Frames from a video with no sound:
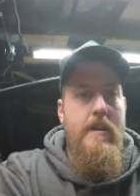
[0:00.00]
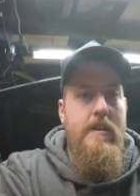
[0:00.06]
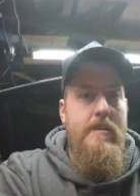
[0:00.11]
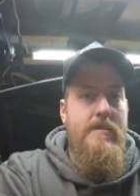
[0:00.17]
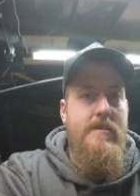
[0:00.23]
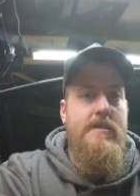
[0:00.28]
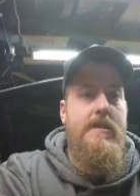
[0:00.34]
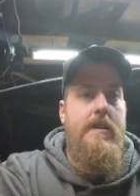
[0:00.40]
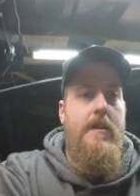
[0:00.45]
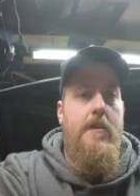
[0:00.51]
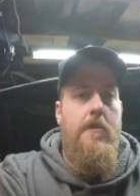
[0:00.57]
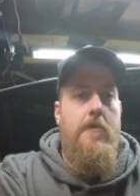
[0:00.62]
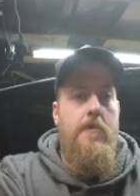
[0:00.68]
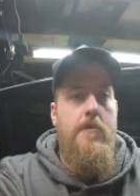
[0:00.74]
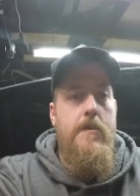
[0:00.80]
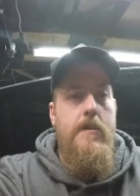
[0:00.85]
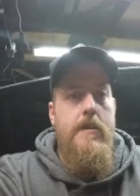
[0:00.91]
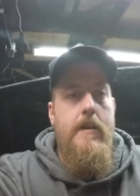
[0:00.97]

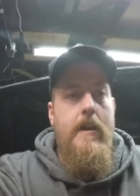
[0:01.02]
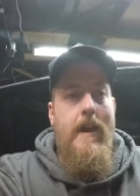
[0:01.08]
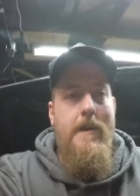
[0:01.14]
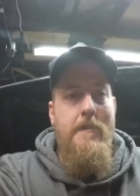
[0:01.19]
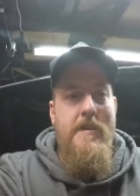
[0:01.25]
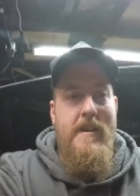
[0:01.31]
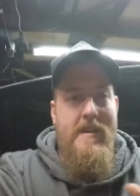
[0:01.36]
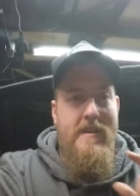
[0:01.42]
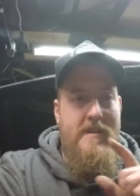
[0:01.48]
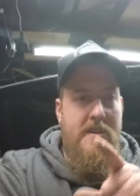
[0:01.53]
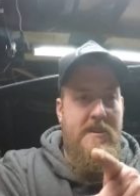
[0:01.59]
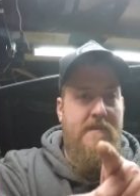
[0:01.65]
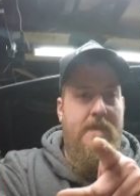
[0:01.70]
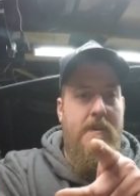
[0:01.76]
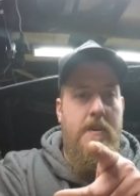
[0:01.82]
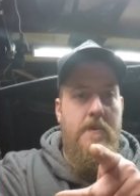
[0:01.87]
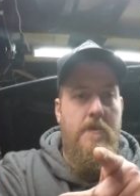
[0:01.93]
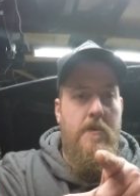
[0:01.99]
So I'm going to end this
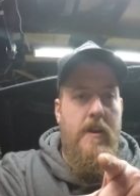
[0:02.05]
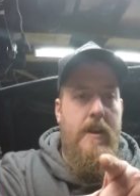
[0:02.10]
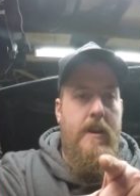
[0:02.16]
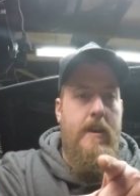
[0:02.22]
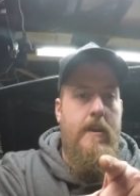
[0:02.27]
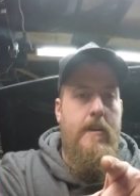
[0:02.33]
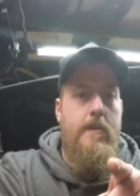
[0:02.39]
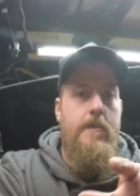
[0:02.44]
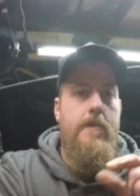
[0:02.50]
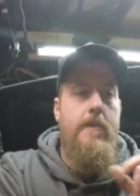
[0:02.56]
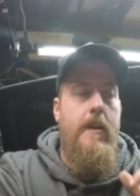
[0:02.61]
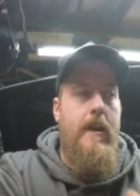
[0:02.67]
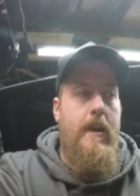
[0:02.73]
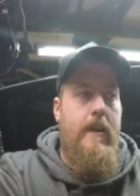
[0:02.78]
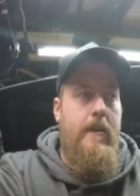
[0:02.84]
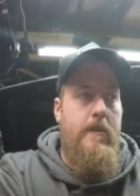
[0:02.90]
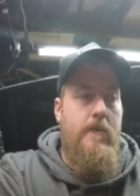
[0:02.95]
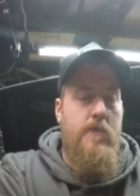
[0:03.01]
video right here,
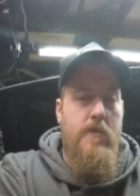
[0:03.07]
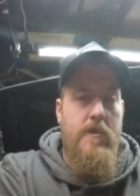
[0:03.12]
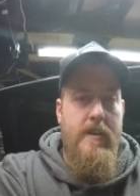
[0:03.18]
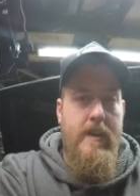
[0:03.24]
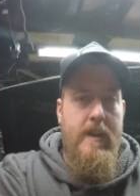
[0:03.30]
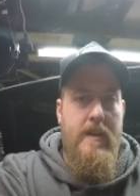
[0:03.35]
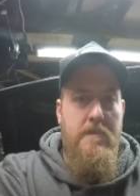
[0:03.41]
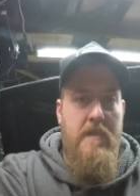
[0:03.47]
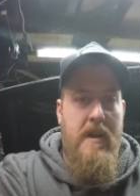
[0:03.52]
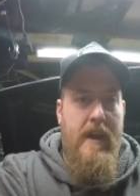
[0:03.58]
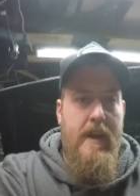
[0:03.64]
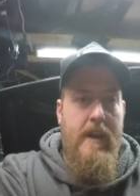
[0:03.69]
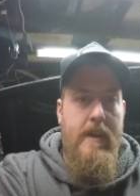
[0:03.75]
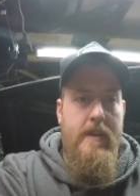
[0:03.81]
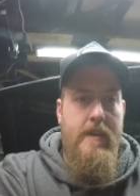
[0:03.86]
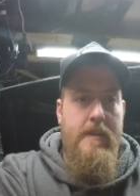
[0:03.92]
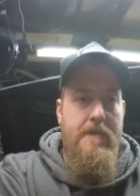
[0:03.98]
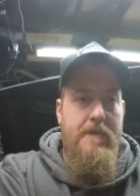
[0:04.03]
and we're going to get back
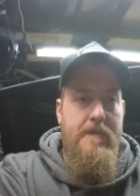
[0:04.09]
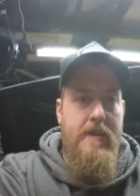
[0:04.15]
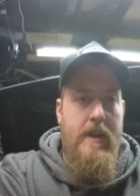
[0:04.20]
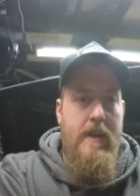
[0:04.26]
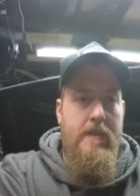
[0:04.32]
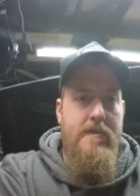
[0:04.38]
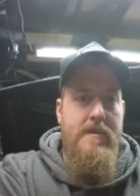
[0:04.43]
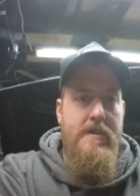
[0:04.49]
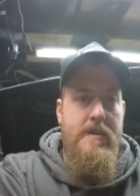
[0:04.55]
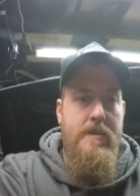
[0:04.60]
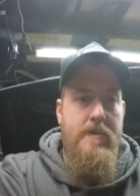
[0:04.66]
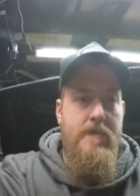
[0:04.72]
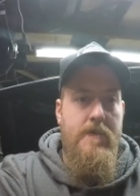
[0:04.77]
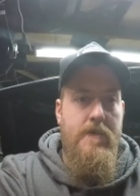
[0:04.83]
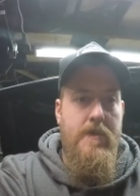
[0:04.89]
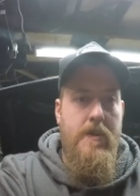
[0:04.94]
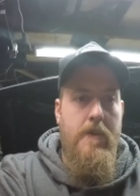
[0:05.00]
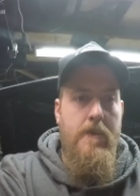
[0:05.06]
another day or two
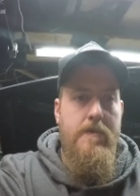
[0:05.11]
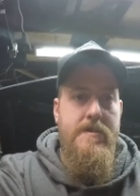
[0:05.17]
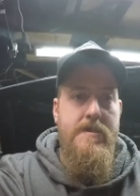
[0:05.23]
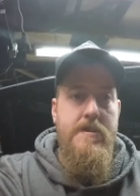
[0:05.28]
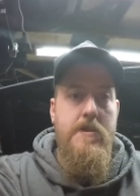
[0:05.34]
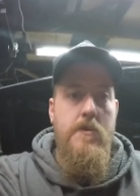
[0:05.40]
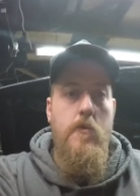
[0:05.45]
in regards to